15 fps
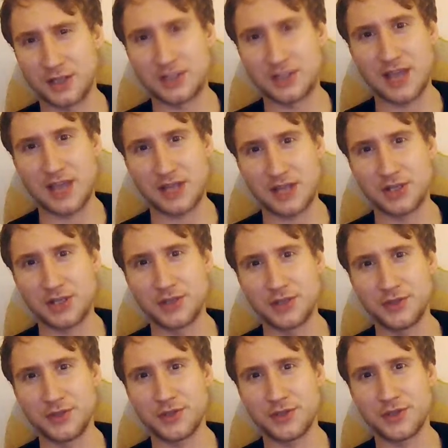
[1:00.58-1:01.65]

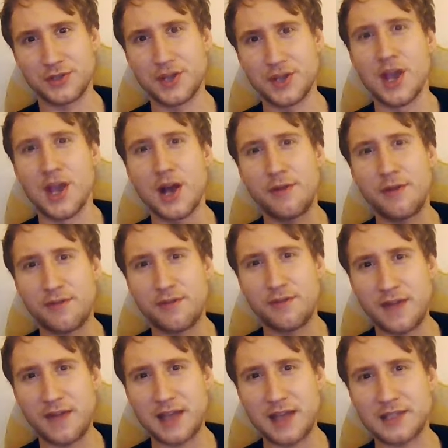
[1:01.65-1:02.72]
sessions
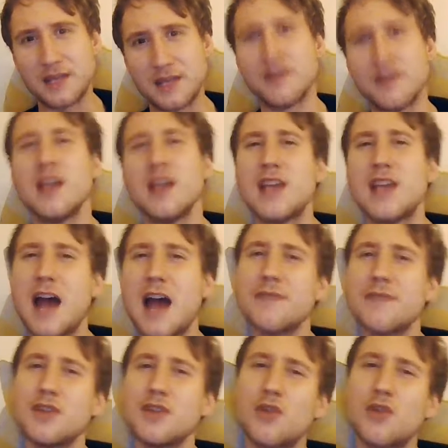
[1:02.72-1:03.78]
effective. You have
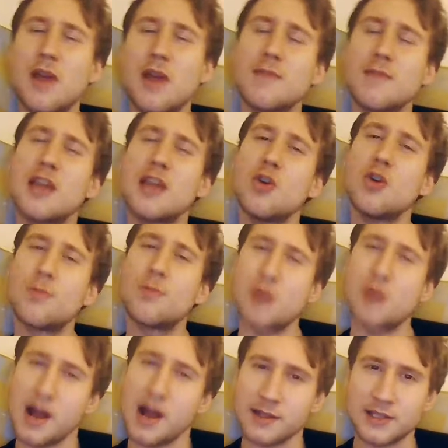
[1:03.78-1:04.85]
to try and make your
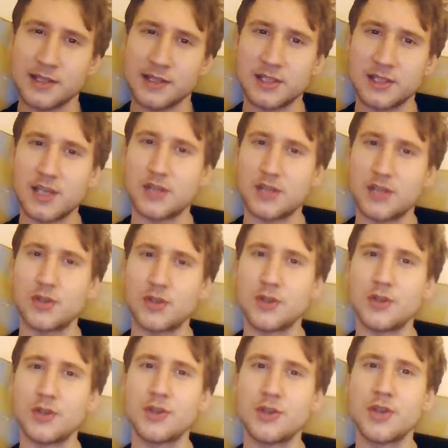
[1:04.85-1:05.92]
practice
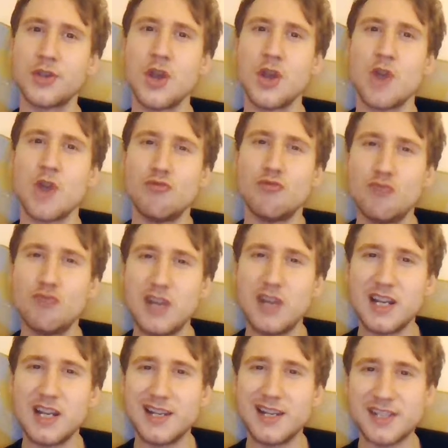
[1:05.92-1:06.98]
sessions
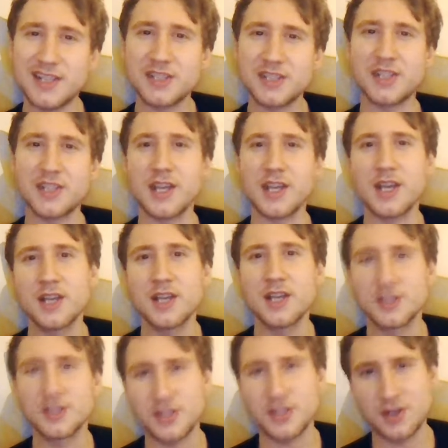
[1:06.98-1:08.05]
realistic
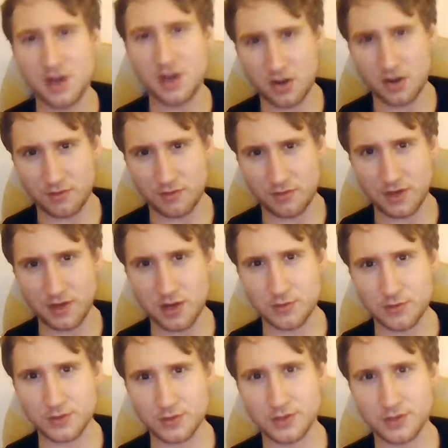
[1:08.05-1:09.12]

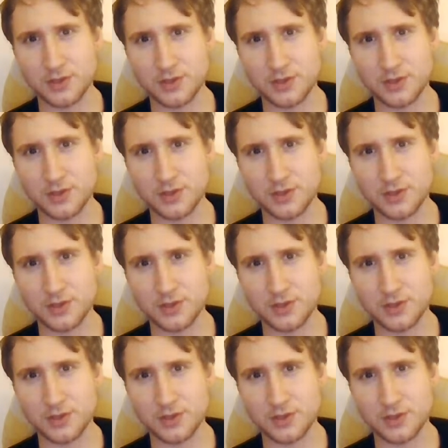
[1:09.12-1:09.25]
scenarios.